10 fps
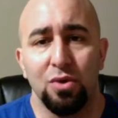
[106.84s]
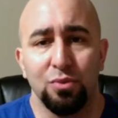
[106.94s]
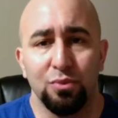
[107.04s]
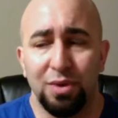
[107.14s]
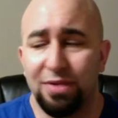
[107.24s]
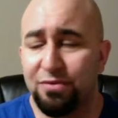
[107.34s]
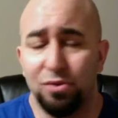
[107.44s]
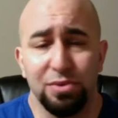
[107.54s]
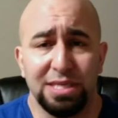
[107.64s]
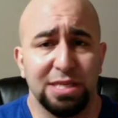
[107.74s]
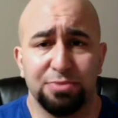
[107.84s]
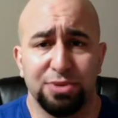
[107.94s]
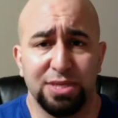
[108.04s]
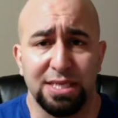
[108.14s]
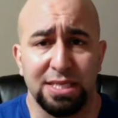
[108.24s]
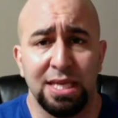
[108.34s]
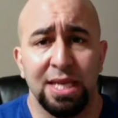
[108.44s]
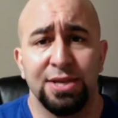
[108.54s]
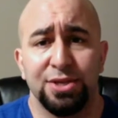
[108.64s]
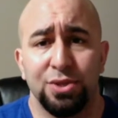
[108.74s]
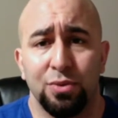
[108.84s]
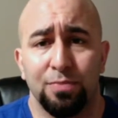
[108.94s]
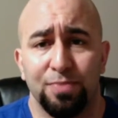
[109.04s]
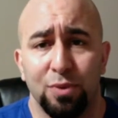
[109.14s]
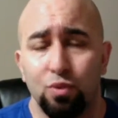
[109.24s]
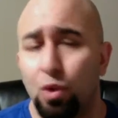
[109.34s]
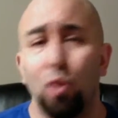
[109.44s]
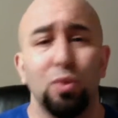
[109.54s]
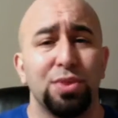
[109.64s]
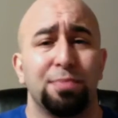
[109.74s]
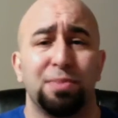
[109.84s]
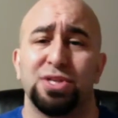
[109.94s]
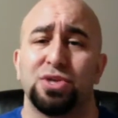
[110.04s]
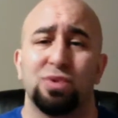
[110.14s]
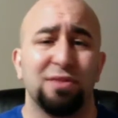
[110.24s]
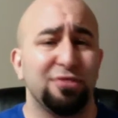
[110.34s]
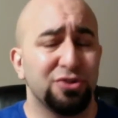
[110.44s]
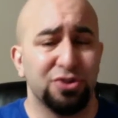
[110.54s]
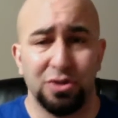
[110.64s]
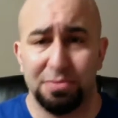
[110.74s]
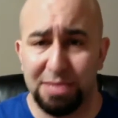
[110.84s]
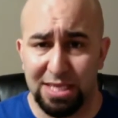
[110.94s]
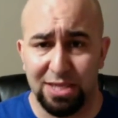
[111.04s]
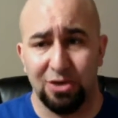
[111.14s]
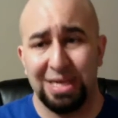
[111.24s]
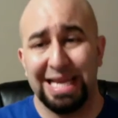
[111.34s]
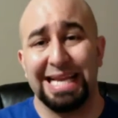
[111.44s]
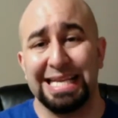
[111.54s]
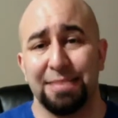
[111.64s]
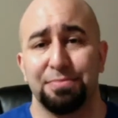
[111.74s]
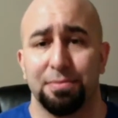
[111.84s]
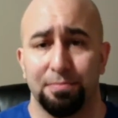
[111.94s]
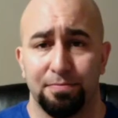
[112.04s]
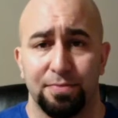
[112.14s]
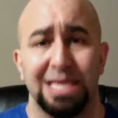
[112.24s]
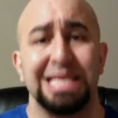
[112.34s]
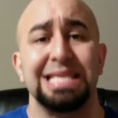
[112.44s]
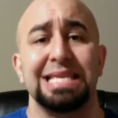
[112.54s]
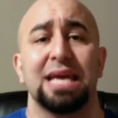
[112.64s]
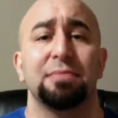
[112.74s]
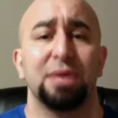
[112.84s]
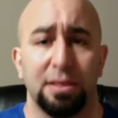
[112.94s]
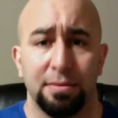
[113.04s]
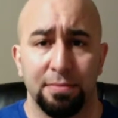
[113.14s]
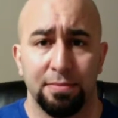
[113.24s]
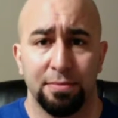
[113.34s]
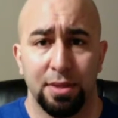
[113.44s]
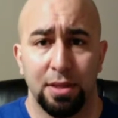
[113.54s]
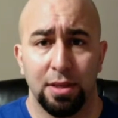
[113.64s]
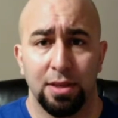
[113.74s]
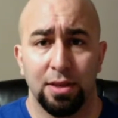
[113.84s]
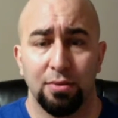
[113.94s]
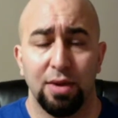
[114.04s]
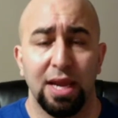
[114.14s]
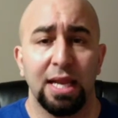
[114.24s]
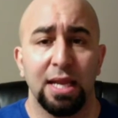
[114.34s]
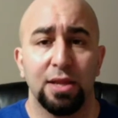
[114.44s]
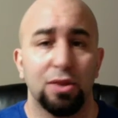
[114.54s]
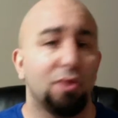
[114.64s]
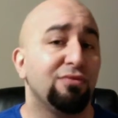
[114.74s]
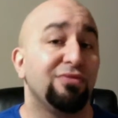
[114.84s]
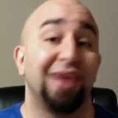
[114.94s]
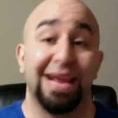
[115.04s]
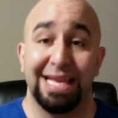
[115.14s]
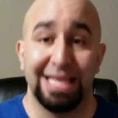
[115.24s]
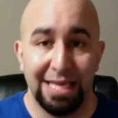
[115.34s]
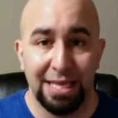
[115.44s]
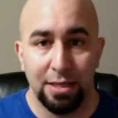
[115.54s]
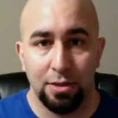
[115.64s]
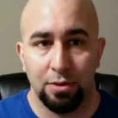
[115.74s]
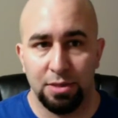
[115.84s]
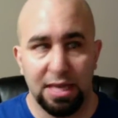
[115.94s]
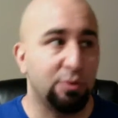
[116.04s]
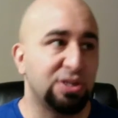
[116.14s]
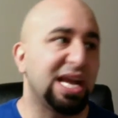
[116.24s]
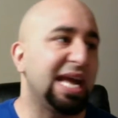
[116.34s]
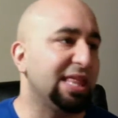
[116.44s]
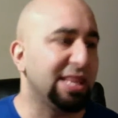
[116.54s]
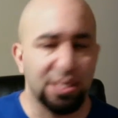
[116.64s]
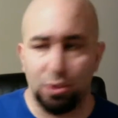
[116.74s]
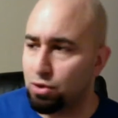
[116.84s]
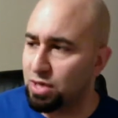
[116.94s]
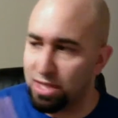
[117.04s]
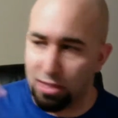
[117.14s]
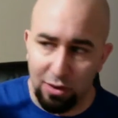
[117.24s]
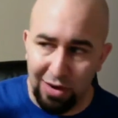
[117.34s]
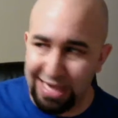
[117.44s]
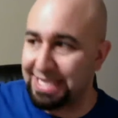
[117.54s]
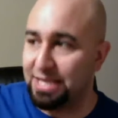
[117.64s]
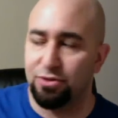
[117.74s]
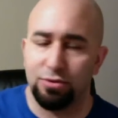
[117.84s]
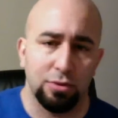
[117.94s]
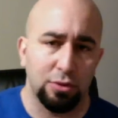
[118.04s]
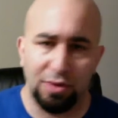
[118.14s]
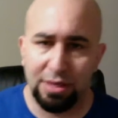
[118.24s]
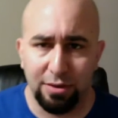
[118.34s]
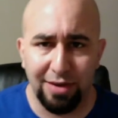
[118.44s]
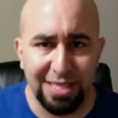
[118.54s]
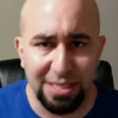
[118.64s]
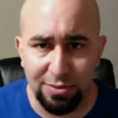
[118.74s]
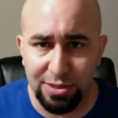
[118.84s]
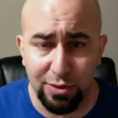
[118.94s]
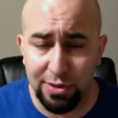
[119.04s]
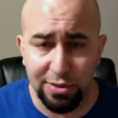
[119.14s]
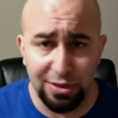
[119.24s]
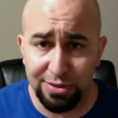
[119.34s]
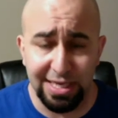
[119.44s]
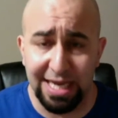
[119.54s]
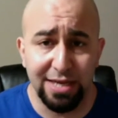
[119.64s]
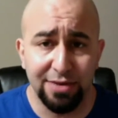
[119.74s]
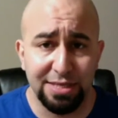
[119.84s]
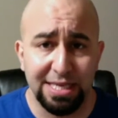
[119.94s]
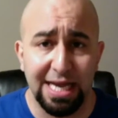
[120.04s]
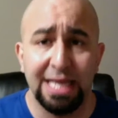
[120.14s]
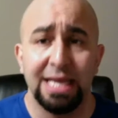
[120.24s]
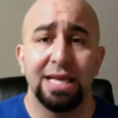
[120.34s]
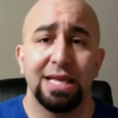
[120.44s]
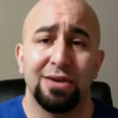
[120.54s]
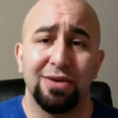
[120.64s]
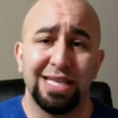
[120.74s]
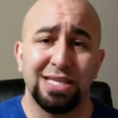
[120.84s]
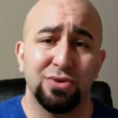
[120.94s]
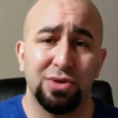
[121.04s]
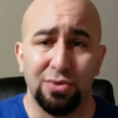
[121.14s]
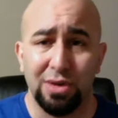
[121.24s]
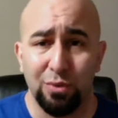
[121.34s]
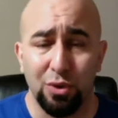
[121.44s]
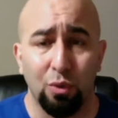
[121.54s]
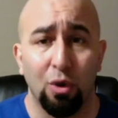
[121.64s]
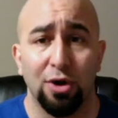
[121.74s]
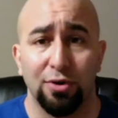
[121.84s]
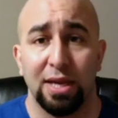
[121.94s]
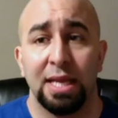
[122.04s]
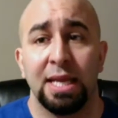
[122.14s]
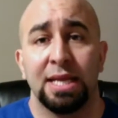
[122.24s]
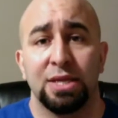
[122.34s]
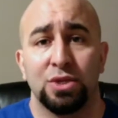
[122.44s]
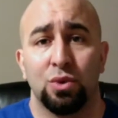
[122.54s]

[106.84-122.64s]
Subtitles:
whatever you resist persists. So roll with the punches. Whatever your circumstances are, accept them. Take them in. Right? Don't fight it. Don't say, I wish I had this. Don't look at the grass on the green. The grass is always greener on the other side. No, it's not. The grass is only green when you water it. So